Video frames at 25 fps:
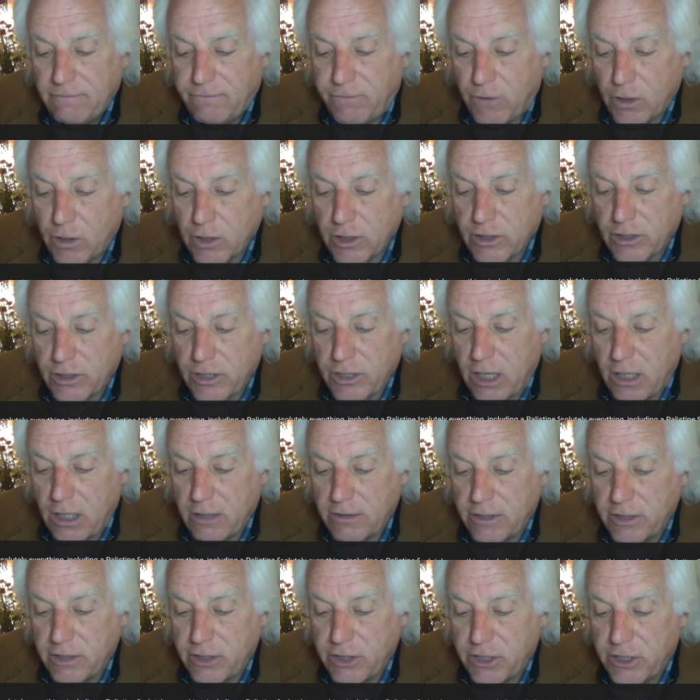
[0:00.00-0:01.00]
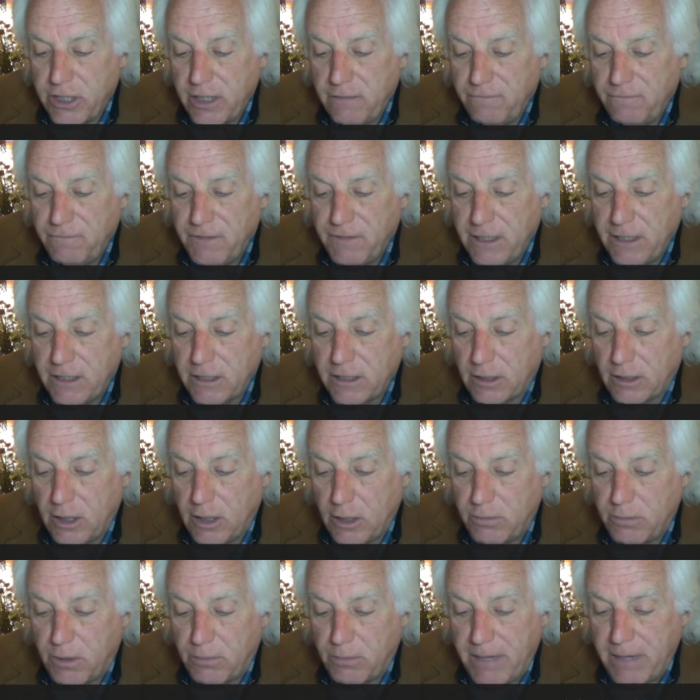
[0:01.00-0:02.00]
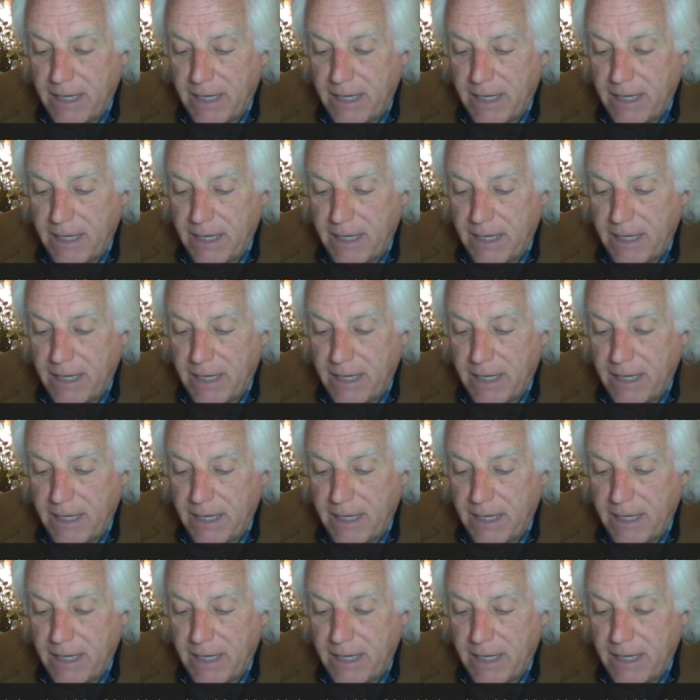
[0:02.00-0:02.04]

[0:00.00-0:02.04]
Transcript: foresaw the shift in global